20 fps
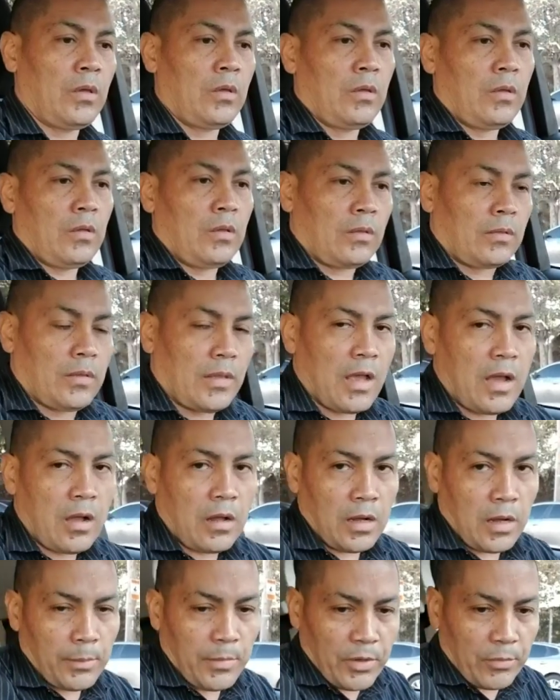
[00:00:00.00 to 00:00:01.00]
now let
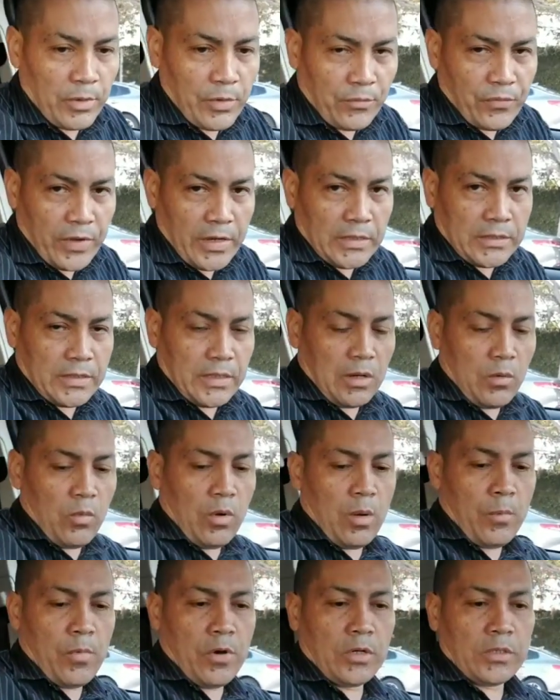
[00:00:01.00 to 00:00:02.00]
me rephrase that one
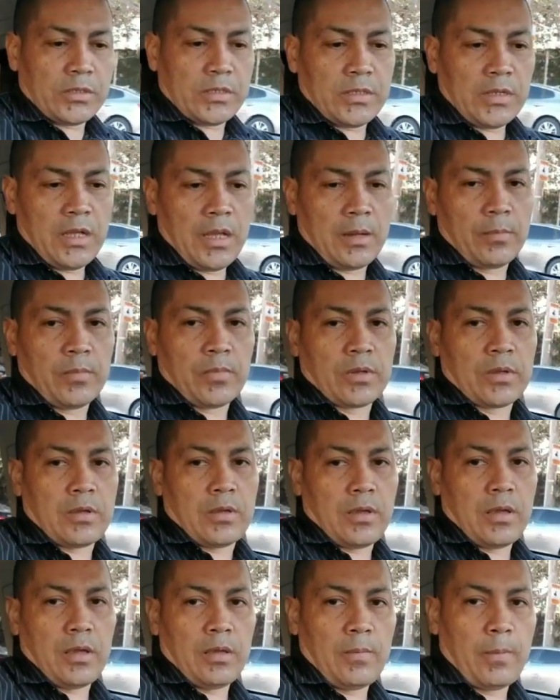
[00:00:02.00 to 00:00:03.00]
more time.
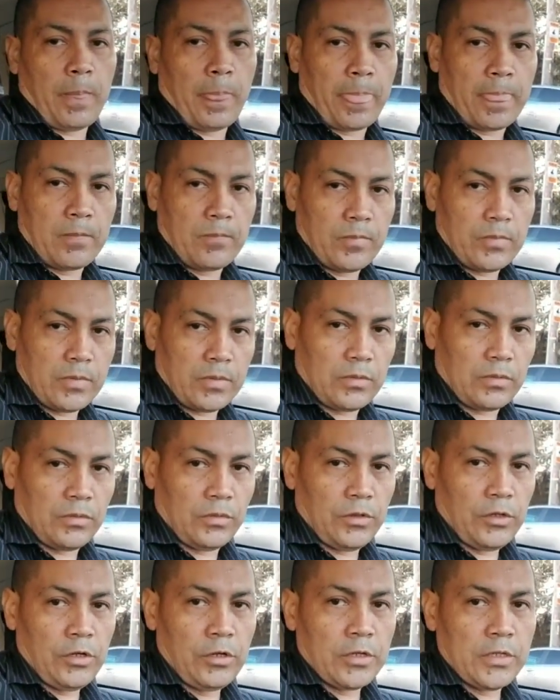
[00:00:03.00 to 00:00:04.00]
Okay, New
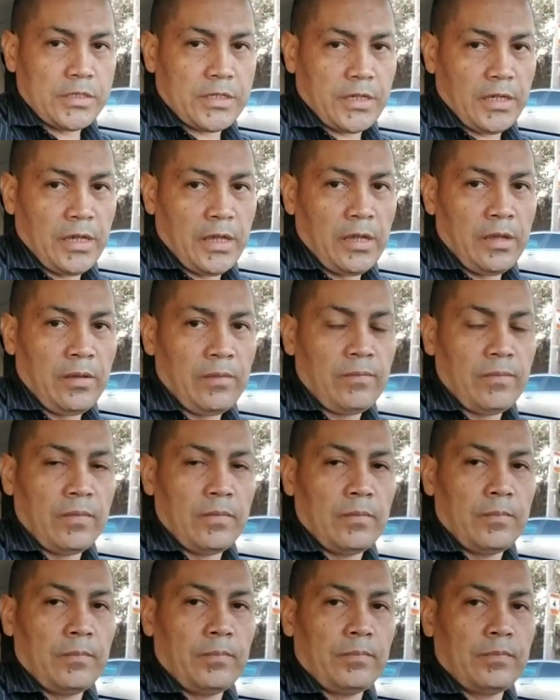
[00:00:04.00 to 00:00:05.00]
Year's Eve
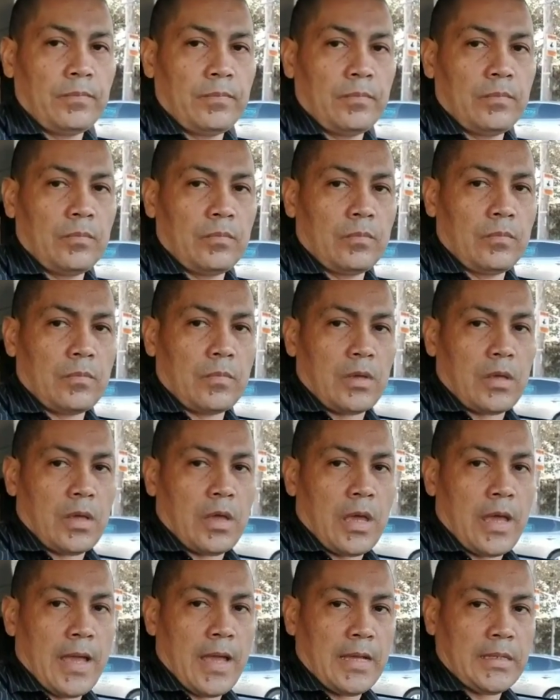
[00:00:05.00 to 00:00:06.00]

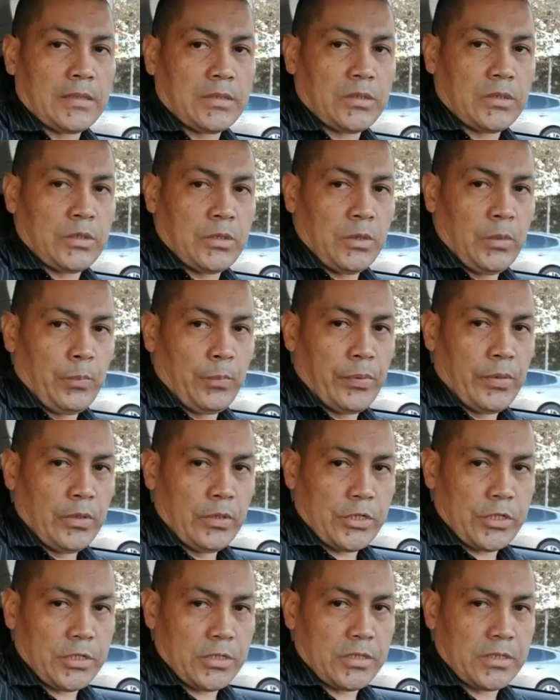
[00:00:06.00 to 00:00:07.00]
has two
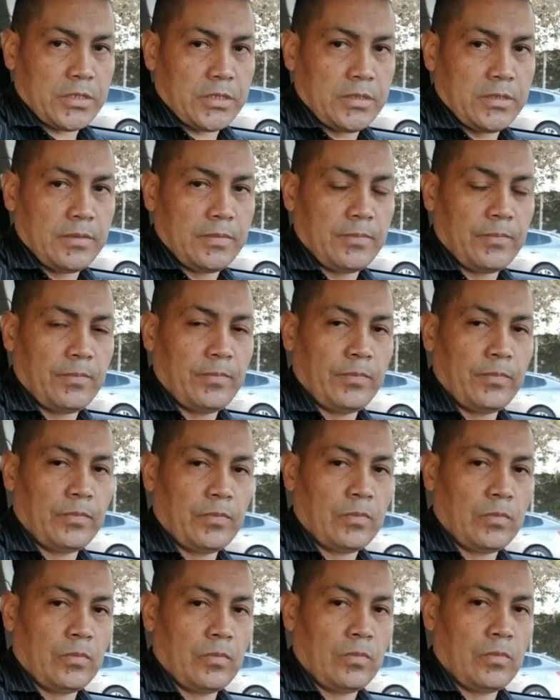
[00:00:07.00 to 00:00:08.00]
pushes.
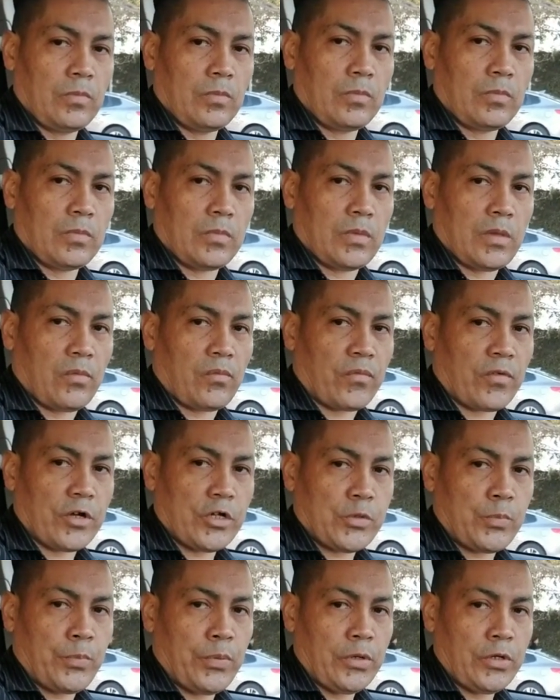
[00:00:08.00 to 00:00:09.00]
The first
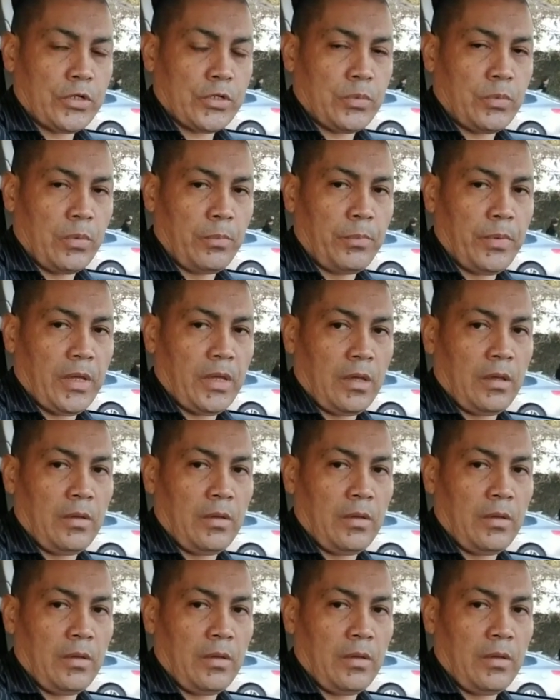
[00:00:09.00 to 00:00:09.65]
push will be